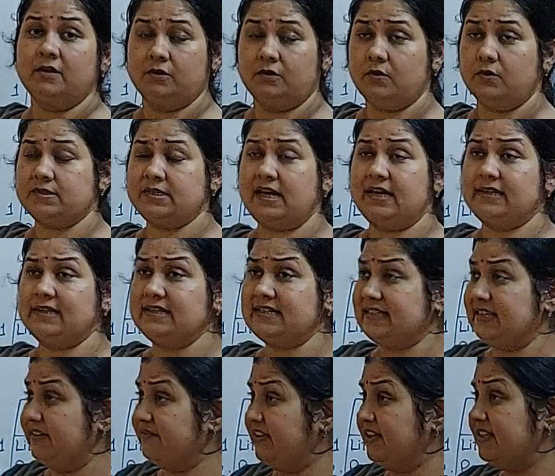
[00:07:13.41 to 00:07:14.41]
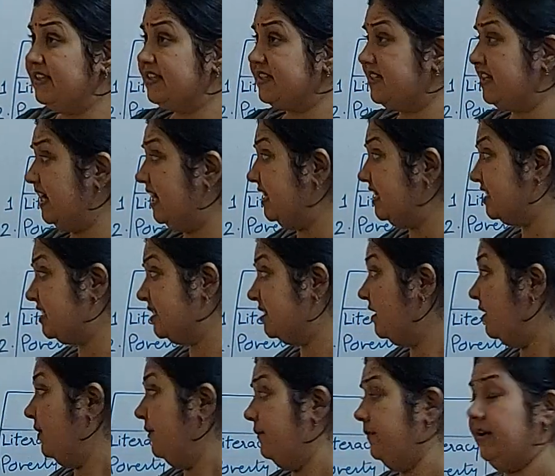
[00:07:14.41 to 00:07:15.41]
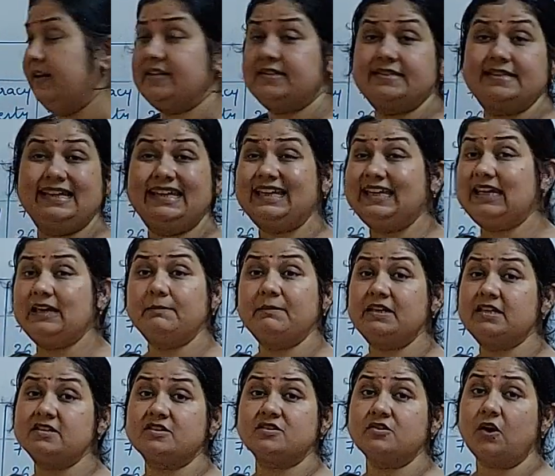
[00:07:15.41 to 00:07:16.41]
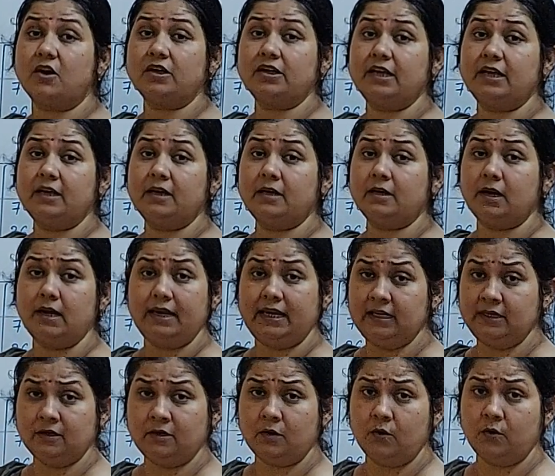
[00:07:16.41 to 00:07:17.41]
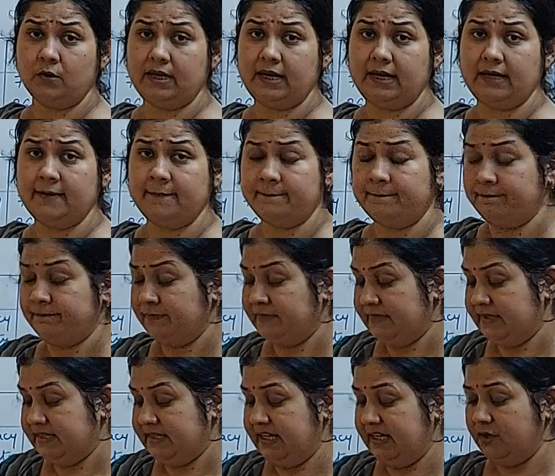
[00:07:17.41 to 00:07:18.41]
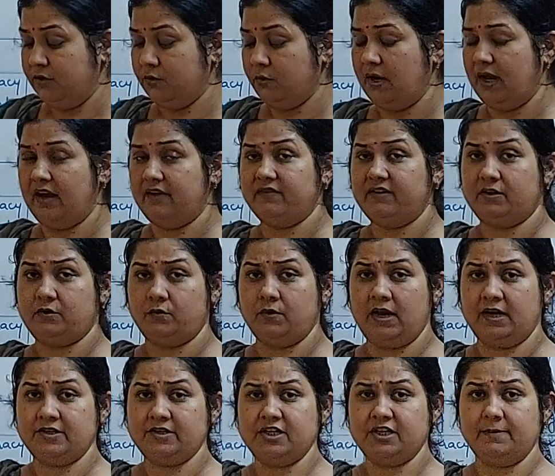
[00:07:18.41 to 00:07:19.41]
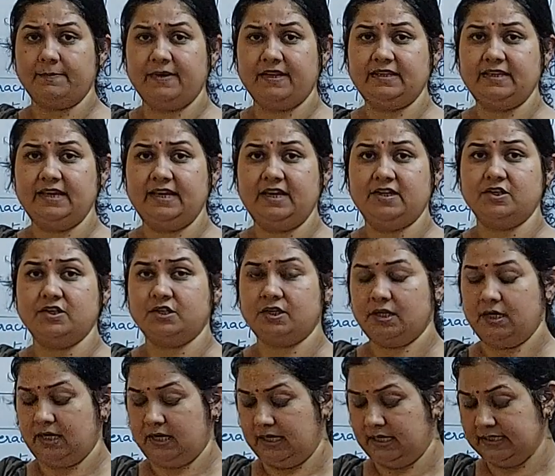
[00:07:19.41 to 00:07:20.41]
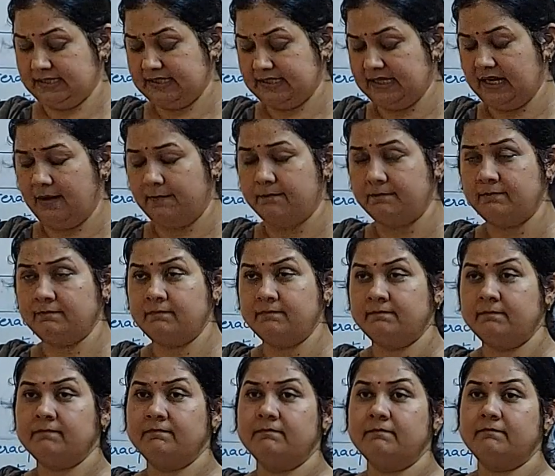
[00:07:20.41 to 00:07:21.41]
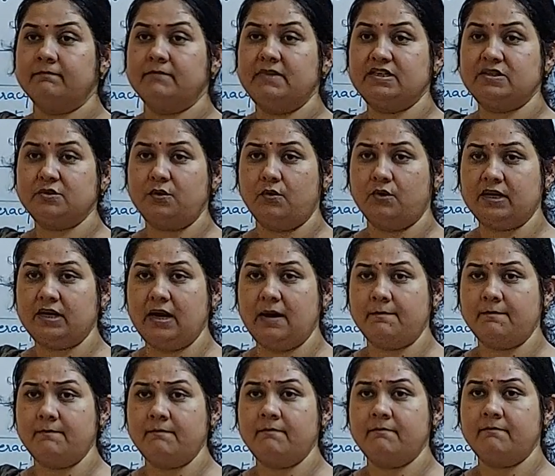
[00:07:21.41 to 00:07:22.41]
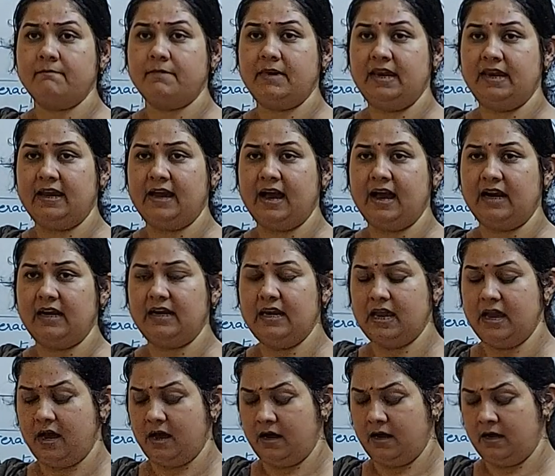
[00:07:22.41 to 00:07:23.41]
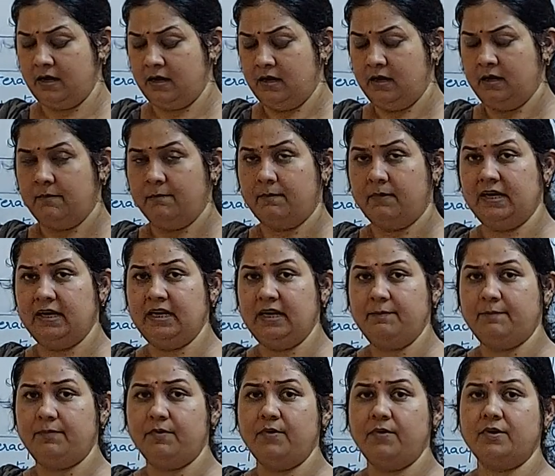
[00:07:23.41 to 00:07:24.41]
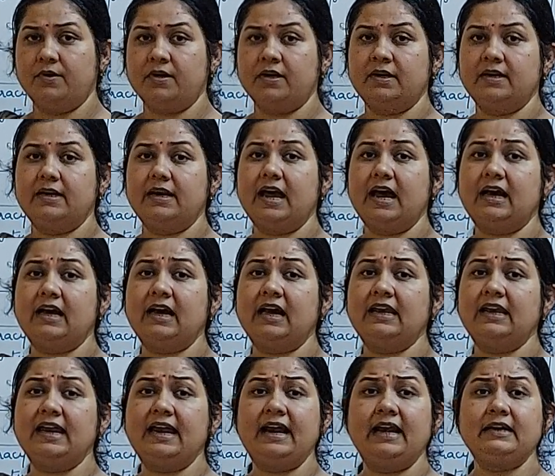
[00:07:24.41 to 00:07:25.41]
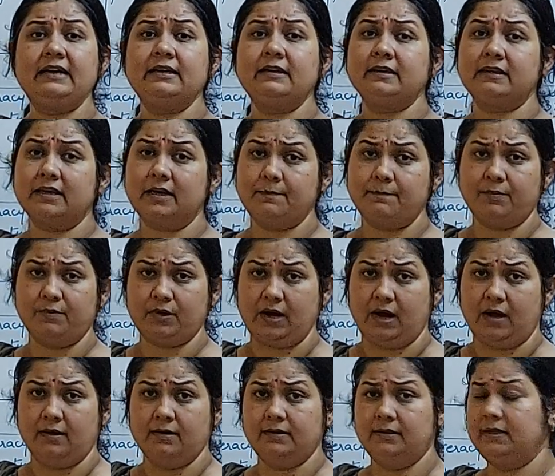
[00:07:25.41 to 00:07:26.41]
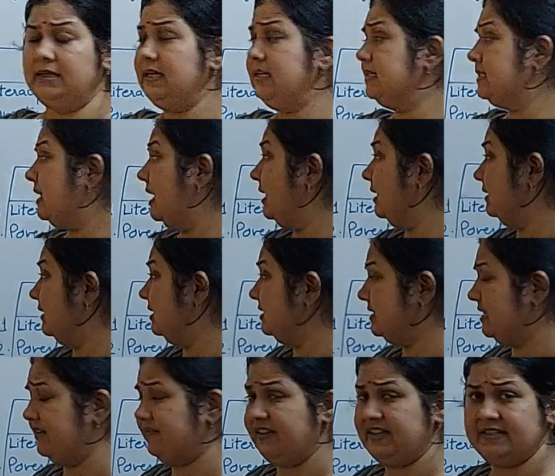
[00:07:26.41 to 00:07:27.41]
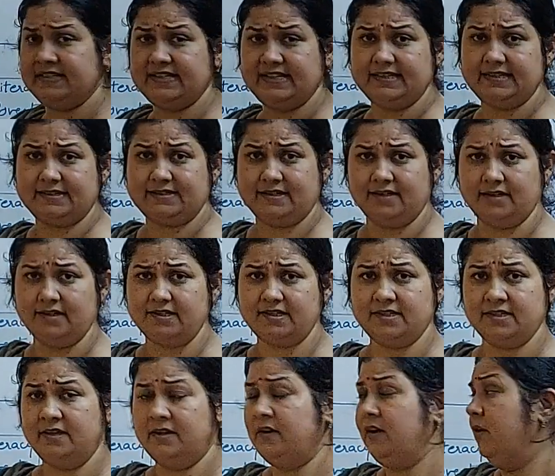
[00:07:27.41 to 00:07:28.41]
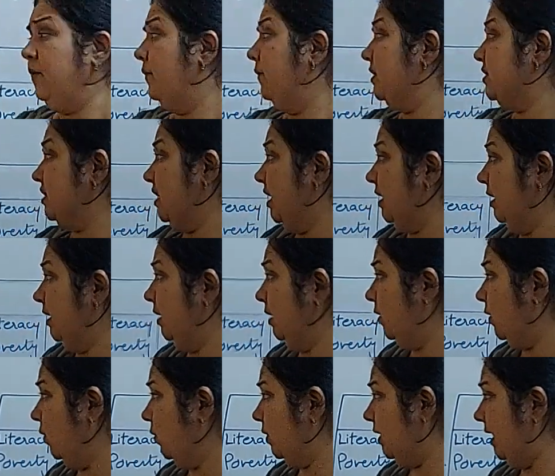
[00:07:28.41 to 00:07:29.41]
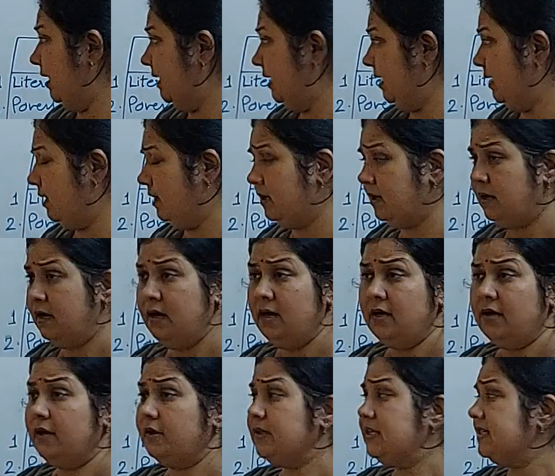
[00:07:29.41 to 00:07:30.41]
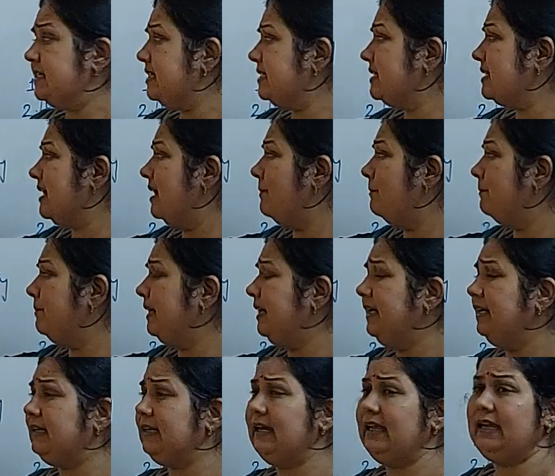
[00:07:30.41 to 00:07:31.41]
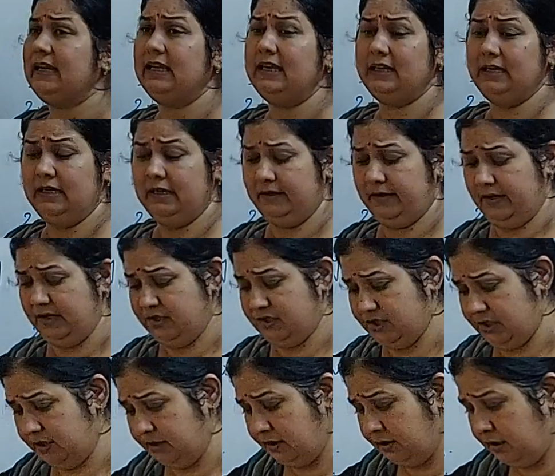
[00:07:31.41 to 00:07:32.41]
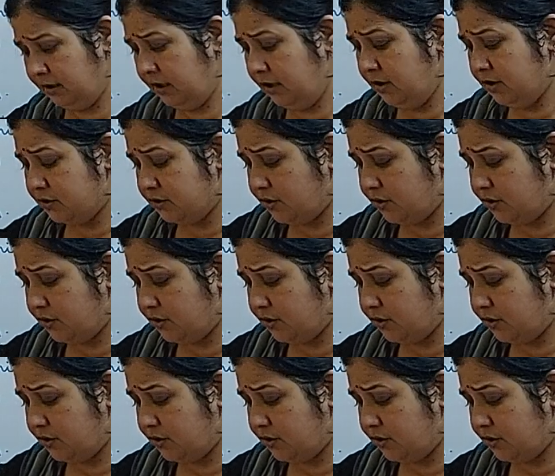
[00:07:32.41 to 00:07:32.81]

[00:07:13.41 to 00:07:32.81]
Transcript: Those are the 7 states where Sikkim is not included. See, you have Arunachal Pradesh, Assam, Mizoram, Meghalaya, Manipur, Nagaland, Tripura. These are the 7 sisters which are included here. Now this is completely hilly region.